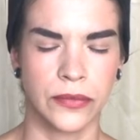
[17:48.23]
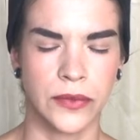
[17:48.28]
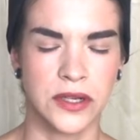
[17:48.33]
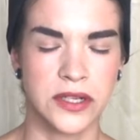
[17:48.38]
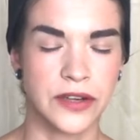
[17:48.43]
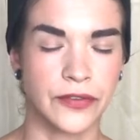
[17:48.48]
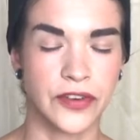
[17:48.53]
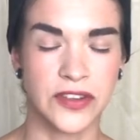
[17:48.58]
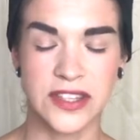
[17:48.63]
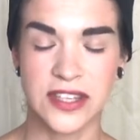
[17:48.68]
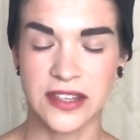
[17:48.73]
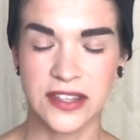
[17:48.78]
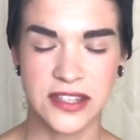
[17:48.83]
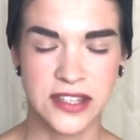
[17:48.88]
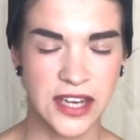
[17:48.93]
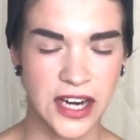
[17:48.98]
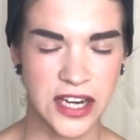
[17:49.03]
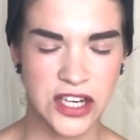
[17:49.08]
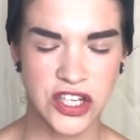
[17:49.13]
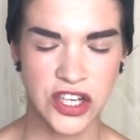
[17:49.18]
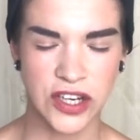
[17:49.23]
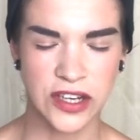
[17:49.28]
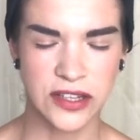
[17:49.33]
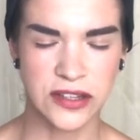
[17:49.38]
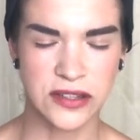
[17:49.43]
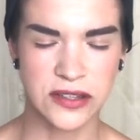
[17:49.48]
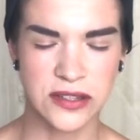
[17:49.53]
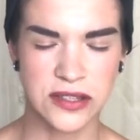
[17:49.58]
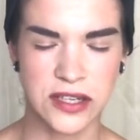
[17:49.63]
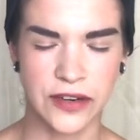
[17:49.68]
different
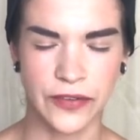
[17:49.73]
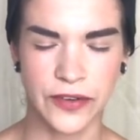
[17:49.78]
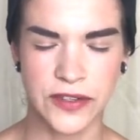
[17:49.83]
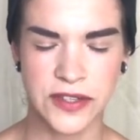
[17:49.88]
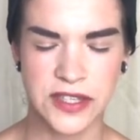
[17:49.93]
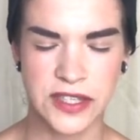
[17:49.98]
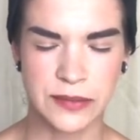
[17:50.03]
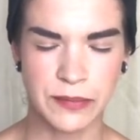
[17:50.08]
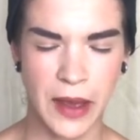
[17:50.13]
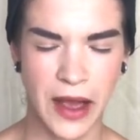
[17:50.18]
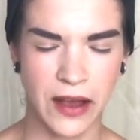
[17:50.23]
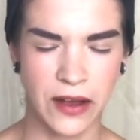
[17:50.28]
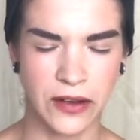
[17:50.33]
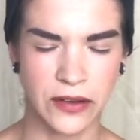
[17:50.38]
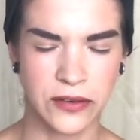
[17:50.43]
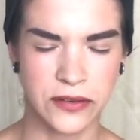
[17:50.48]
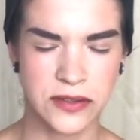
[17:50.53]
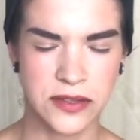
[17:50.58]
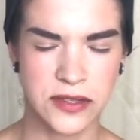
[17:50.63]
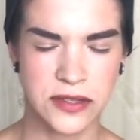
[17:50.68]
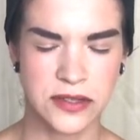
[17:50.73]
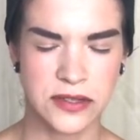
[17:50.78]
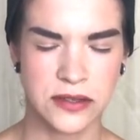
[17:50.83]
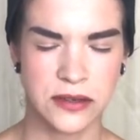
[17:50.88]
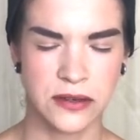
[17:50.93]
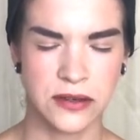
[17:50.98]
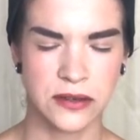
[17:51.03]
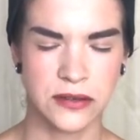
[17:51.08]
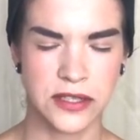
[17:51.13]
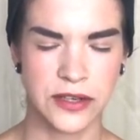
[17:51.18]
sensations, different smells,
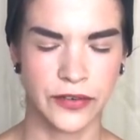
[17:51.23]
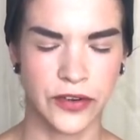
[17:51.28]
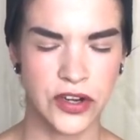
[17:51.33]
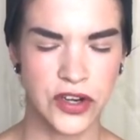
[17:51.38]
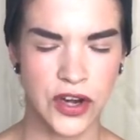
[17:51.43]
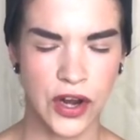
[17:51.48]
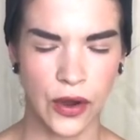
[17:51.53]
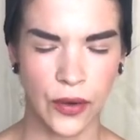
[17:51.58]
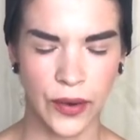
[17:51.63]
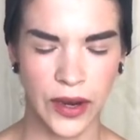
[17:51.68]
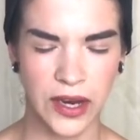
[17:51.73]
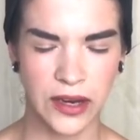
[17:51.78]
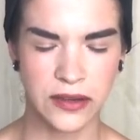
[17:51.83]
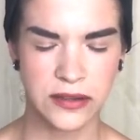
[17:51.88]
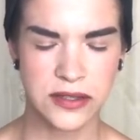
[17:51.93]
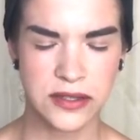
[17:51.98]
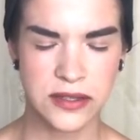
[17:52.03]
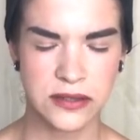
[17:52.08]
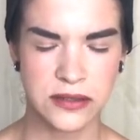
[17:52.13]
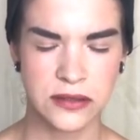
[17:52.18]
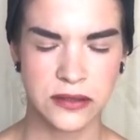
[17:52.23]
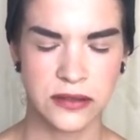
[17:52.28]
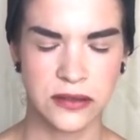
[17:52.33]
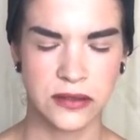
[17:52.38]
different knowings.